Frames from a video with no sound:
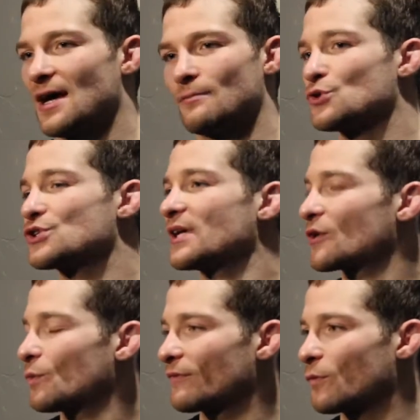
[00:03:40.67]
I'm usually
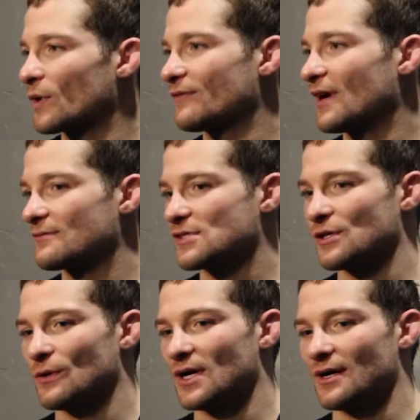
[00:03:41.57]
under 145,
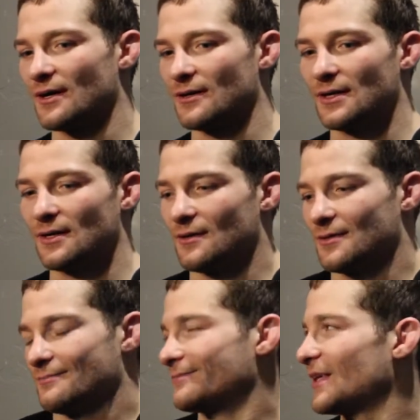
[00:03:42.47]
so
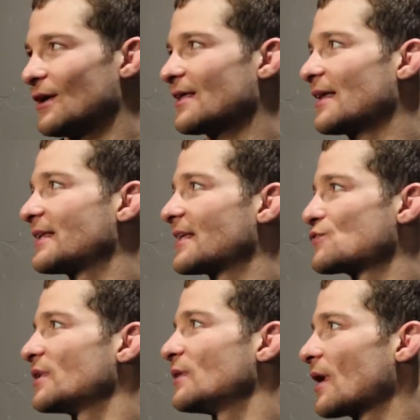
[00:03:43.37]
I think
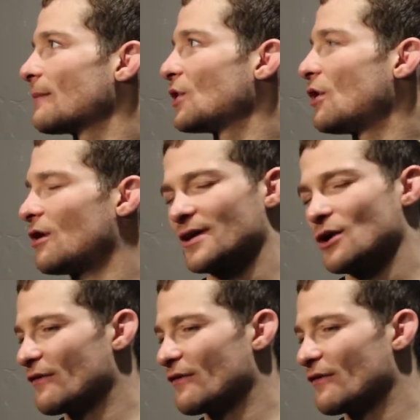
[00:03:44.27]
that's really where I belong.